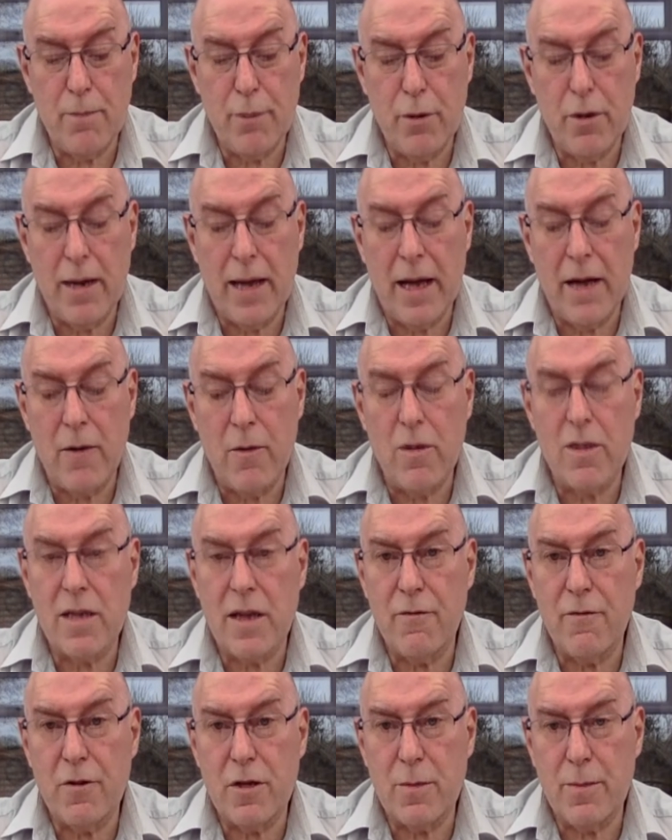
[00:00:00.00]
pull out
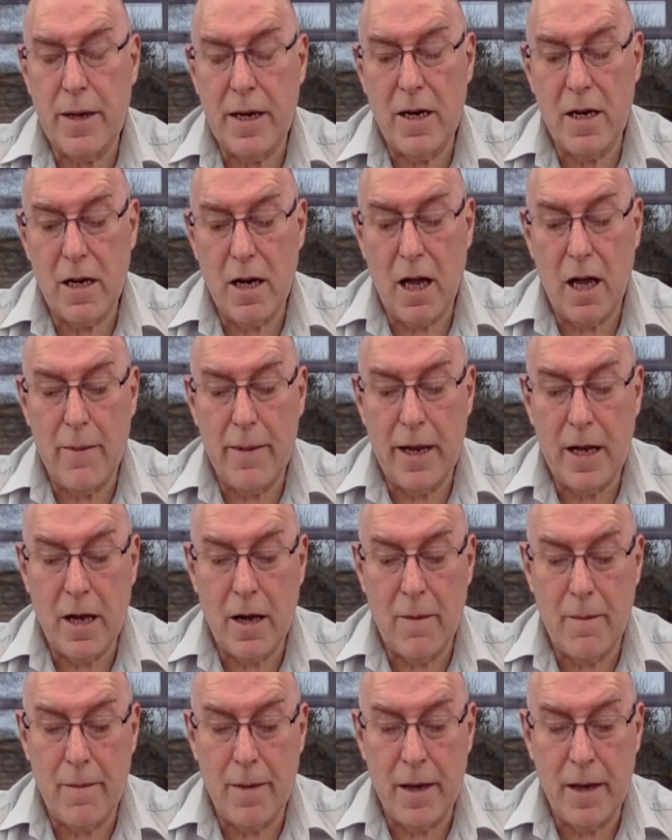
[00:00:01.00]
whatever's been climbing
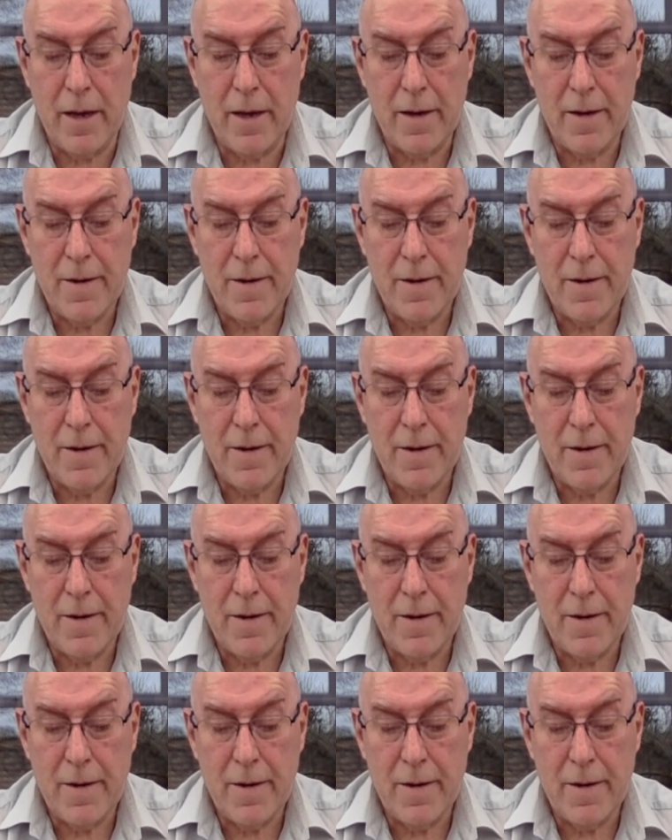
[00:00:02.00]
up me.